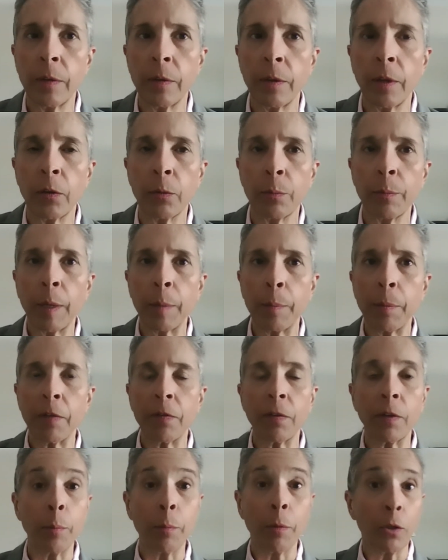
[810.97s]
there may be
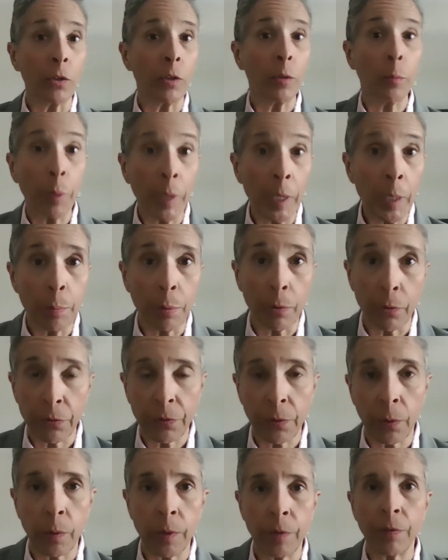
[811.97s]
even 1 million people or
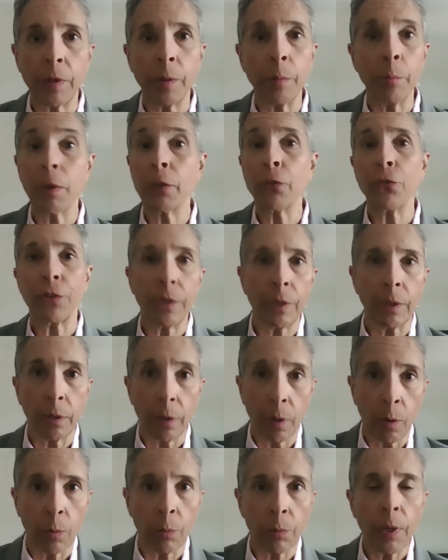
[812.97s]
so, even in Michigan
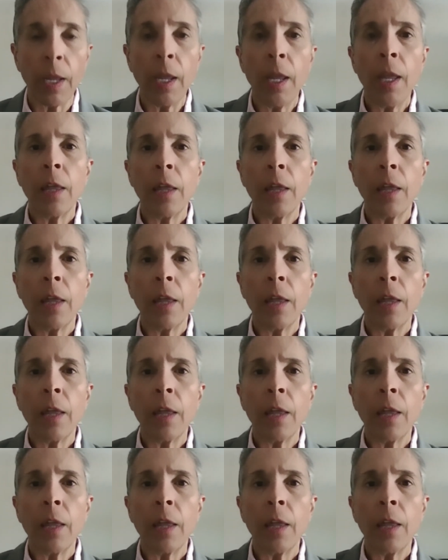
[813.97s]
alone,